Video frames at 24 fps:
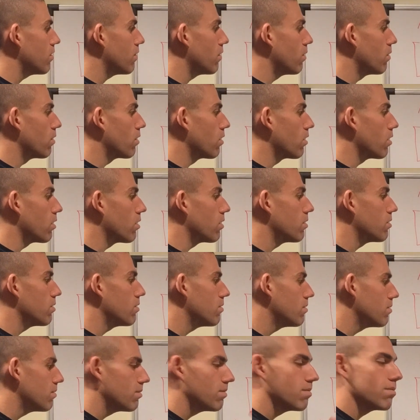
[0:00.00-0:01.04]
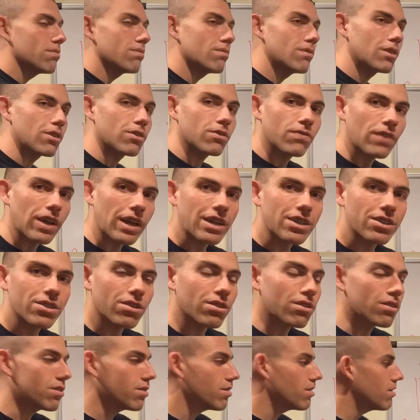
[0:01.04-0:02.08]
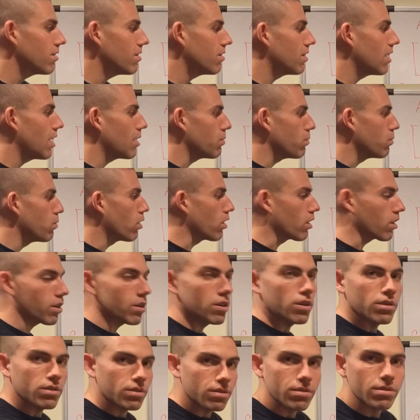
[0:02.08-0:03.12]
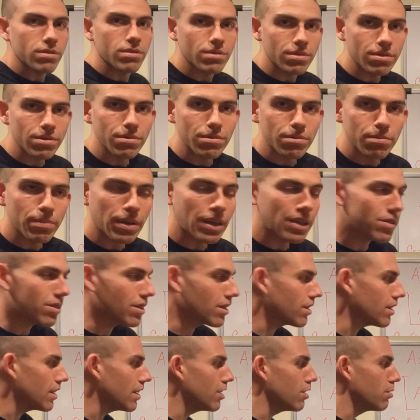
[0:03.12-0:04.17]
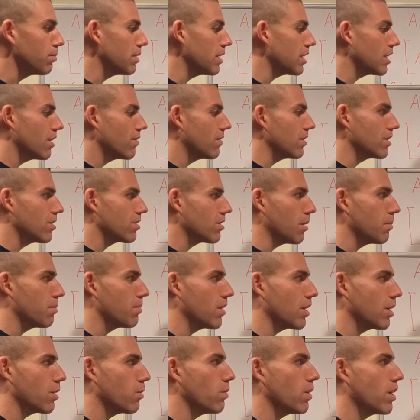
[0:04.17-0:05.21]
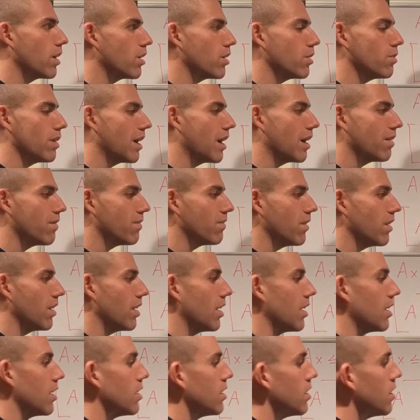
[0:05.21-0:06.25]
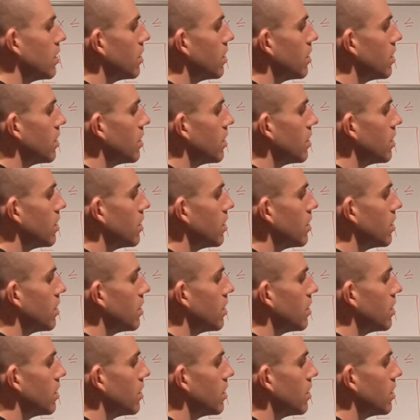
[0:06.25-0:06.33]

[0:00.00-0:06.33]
for this vector that work, basically. You'll be given something where you have, uh,